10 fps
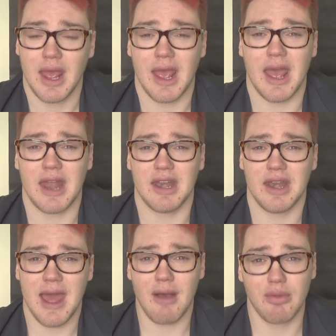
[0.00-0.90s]
And
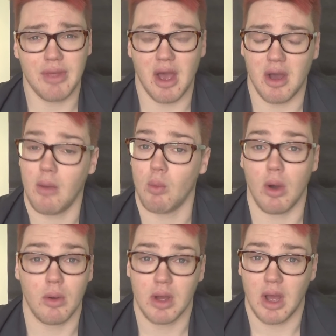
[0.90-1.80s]
now that,
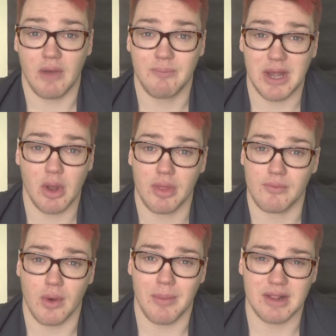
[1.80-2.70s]
I've been on them
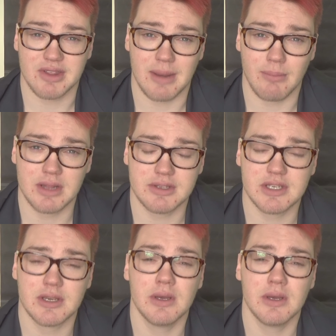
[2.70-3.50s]
for about 10 months,